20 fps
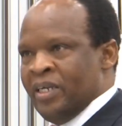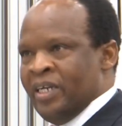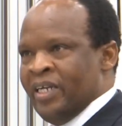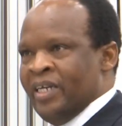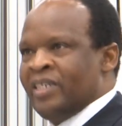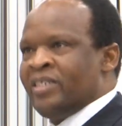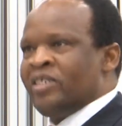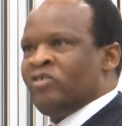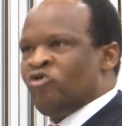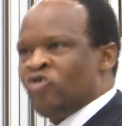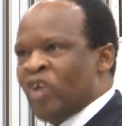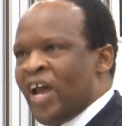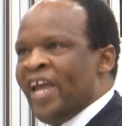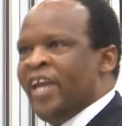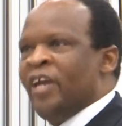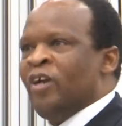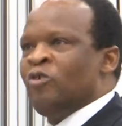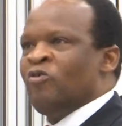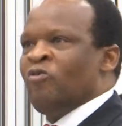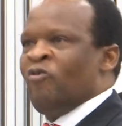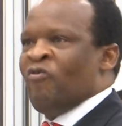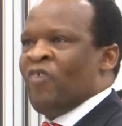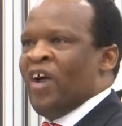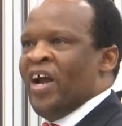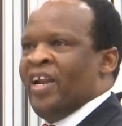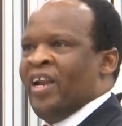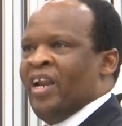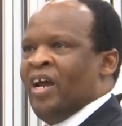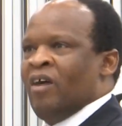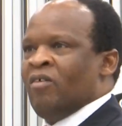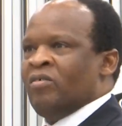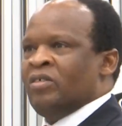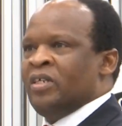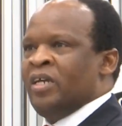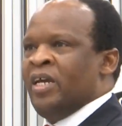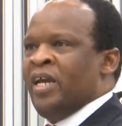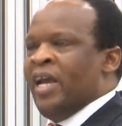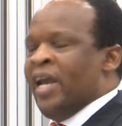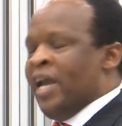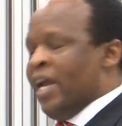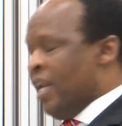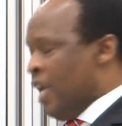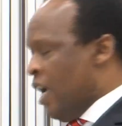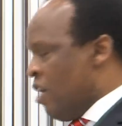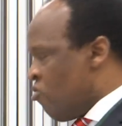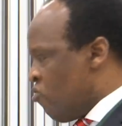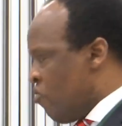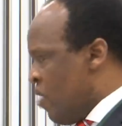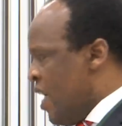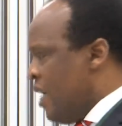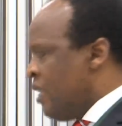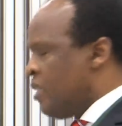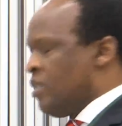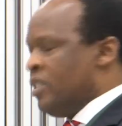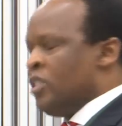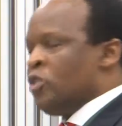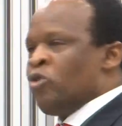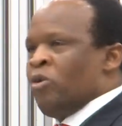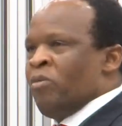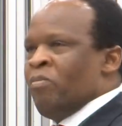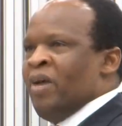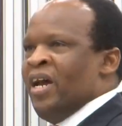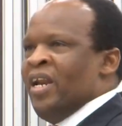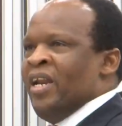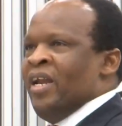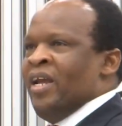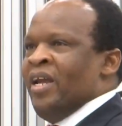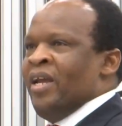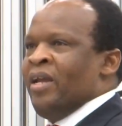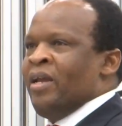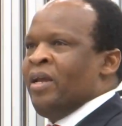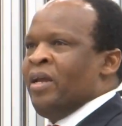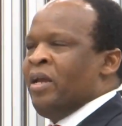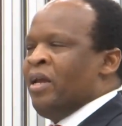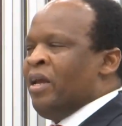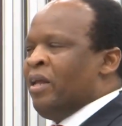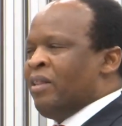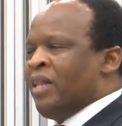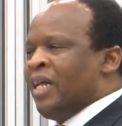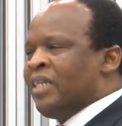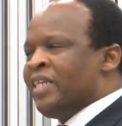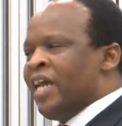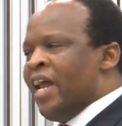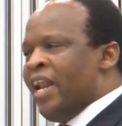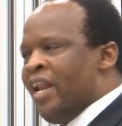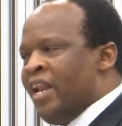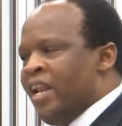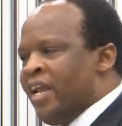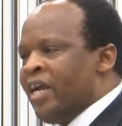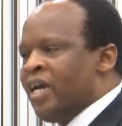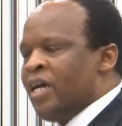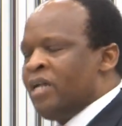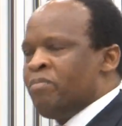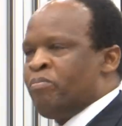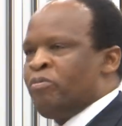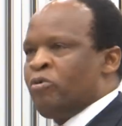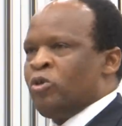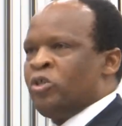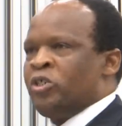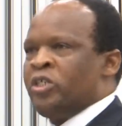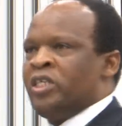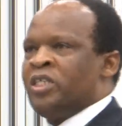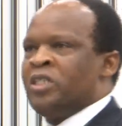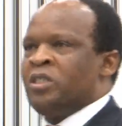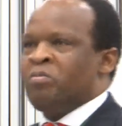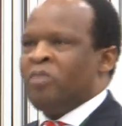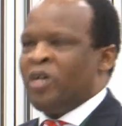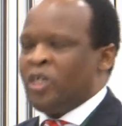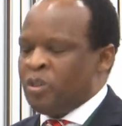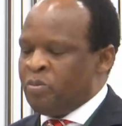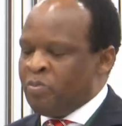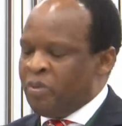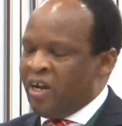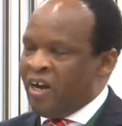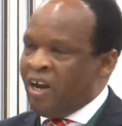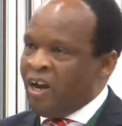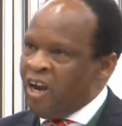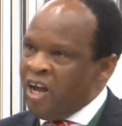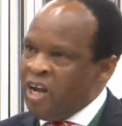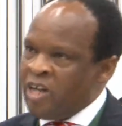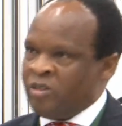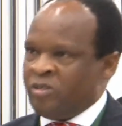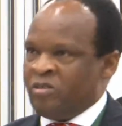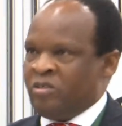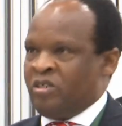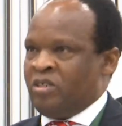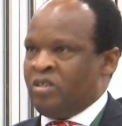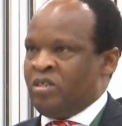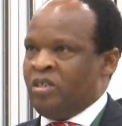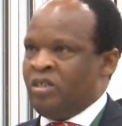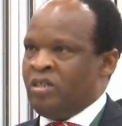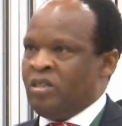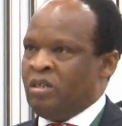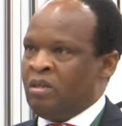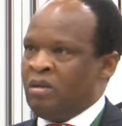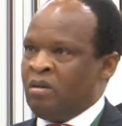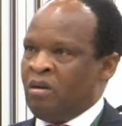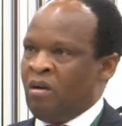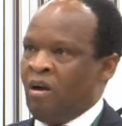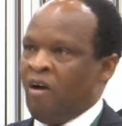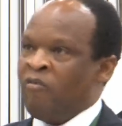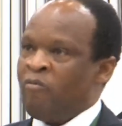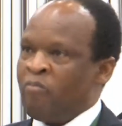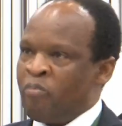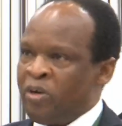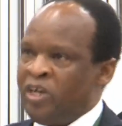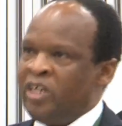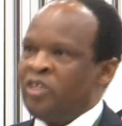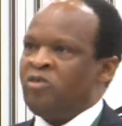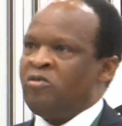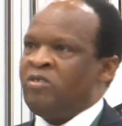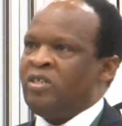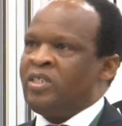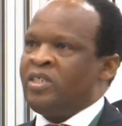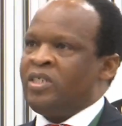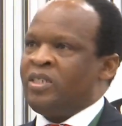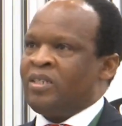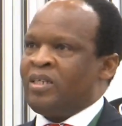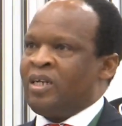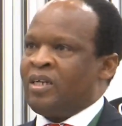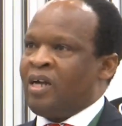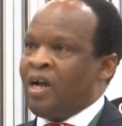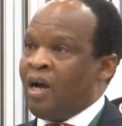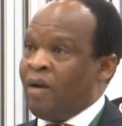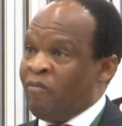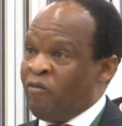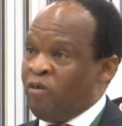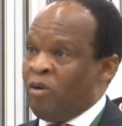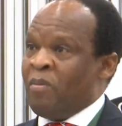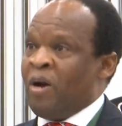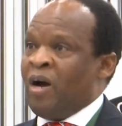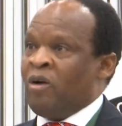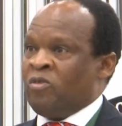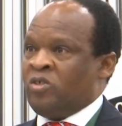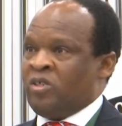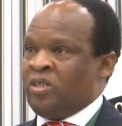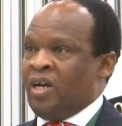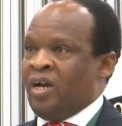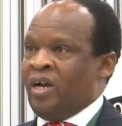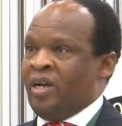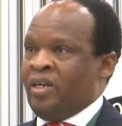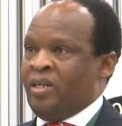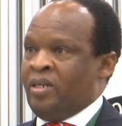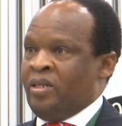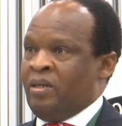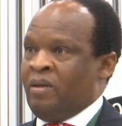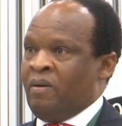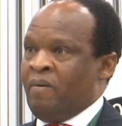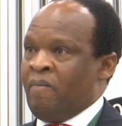It's trying to find out. And I raised this on Monday, that a legal process must be cleansed of prejudices that come from outside,